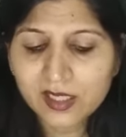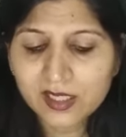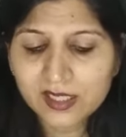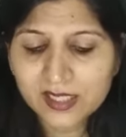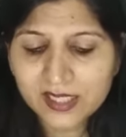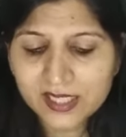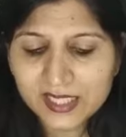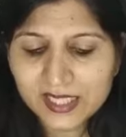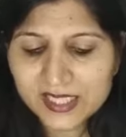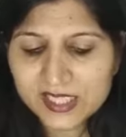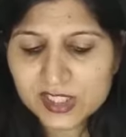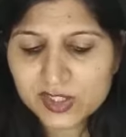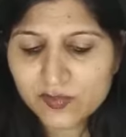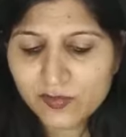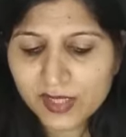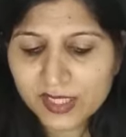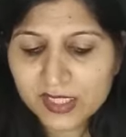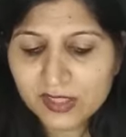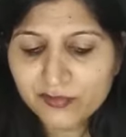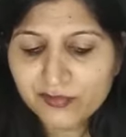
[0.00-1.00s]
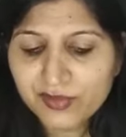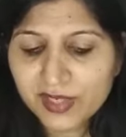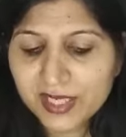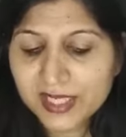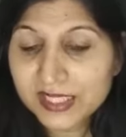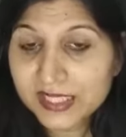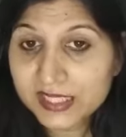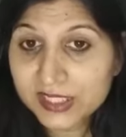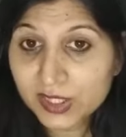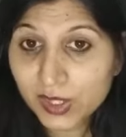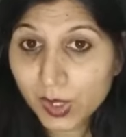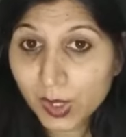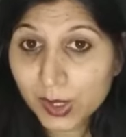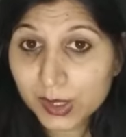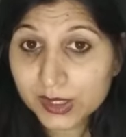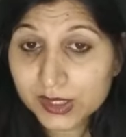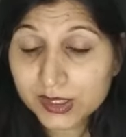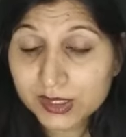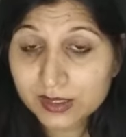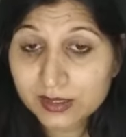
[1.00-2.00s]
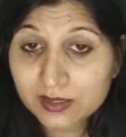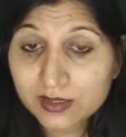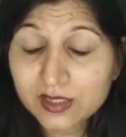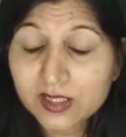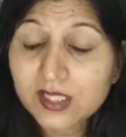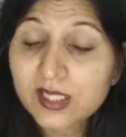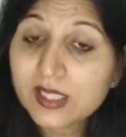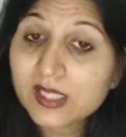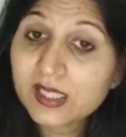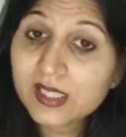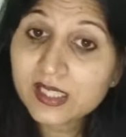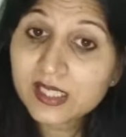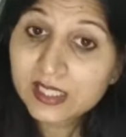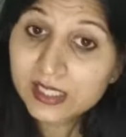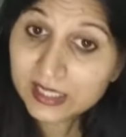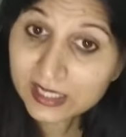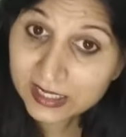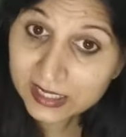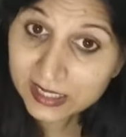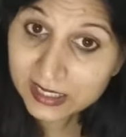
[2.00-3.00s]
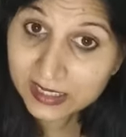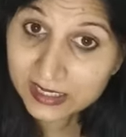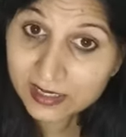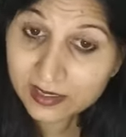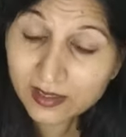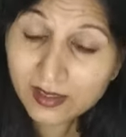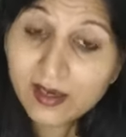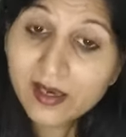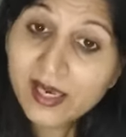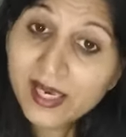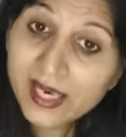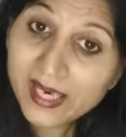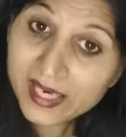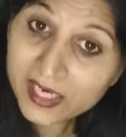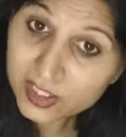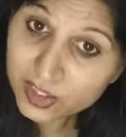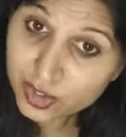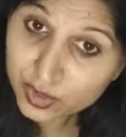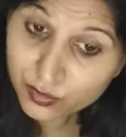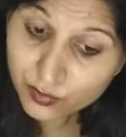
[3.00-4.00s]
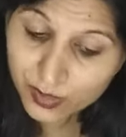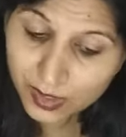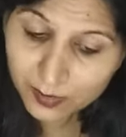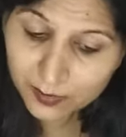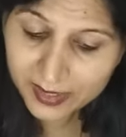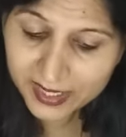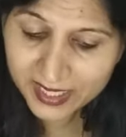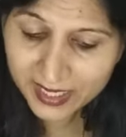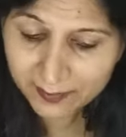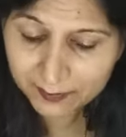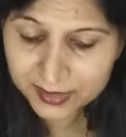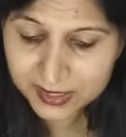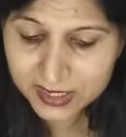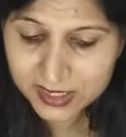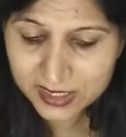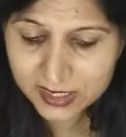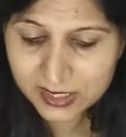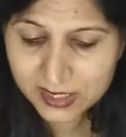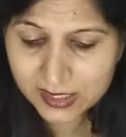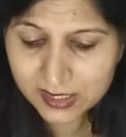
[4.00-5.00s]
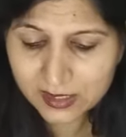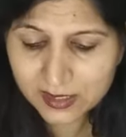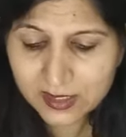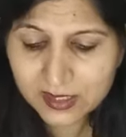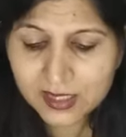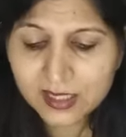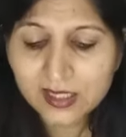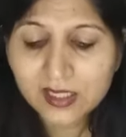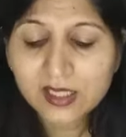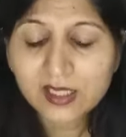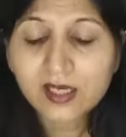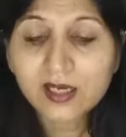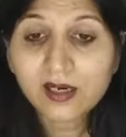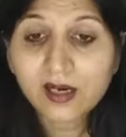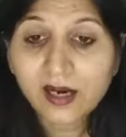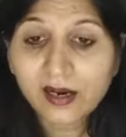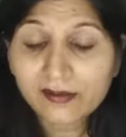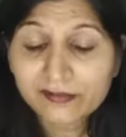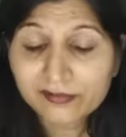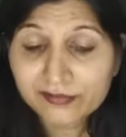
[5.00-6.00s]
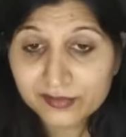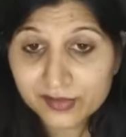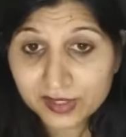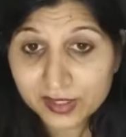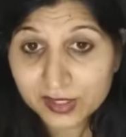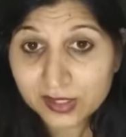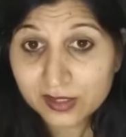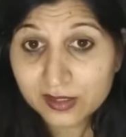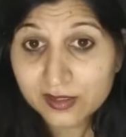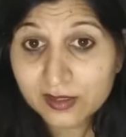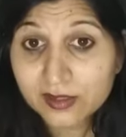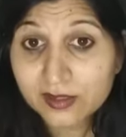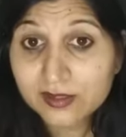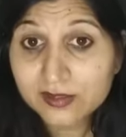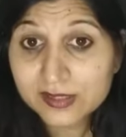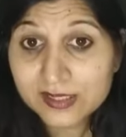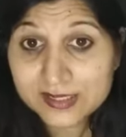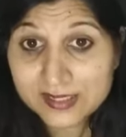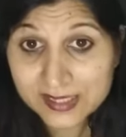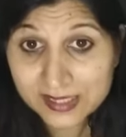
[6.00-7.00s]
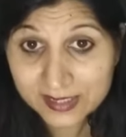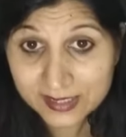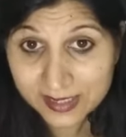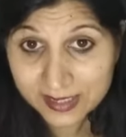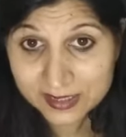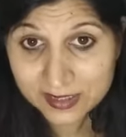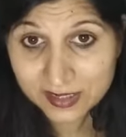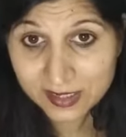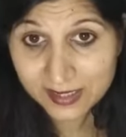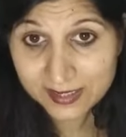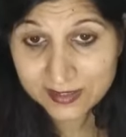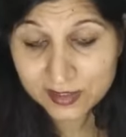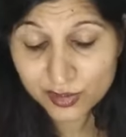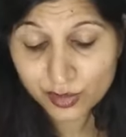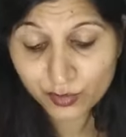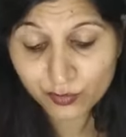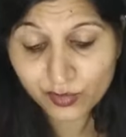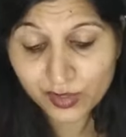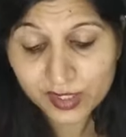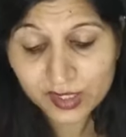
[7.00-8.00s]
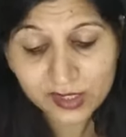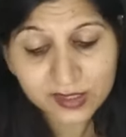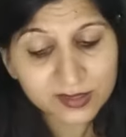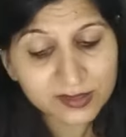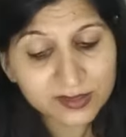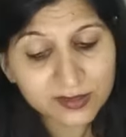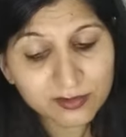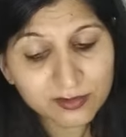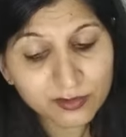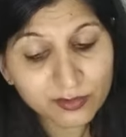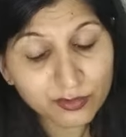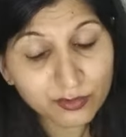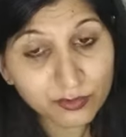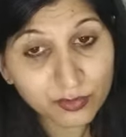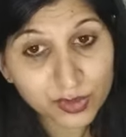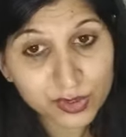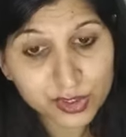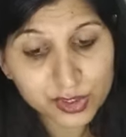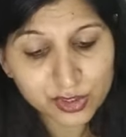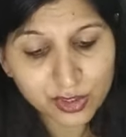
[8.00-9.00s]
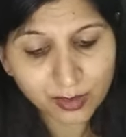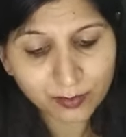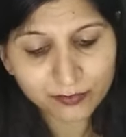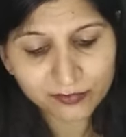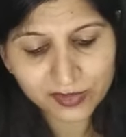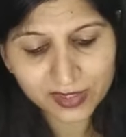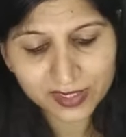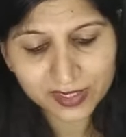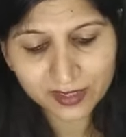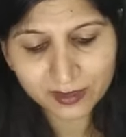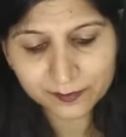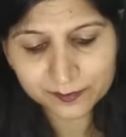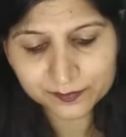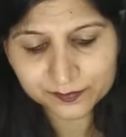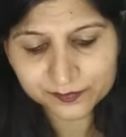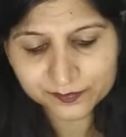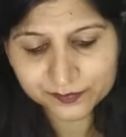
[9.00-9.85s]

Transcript: He is very friendly dog. He, H will be capital. After the sentence gets over, full stop will come.